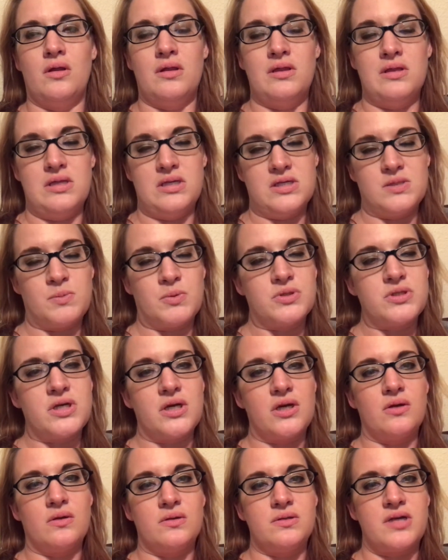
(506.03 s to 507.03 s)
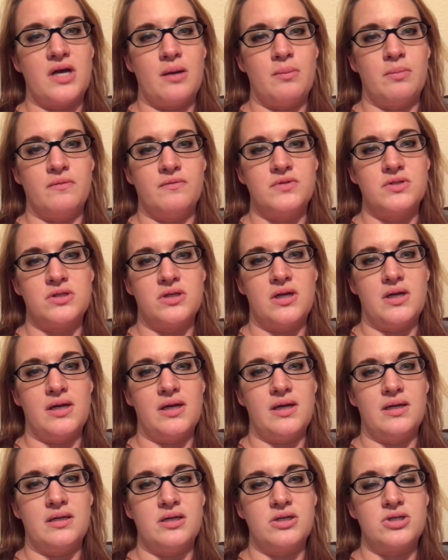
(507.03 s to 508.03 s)
this particular type of genetic
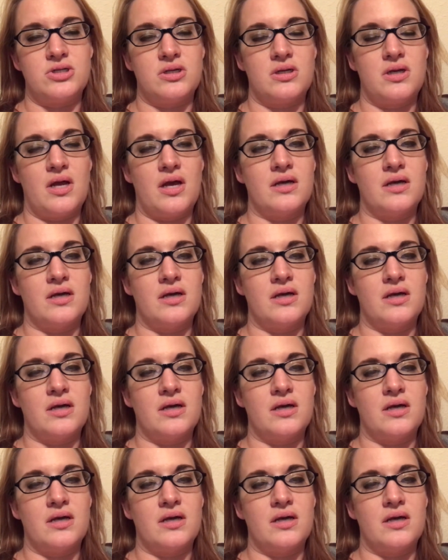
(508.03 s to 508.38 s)
condition,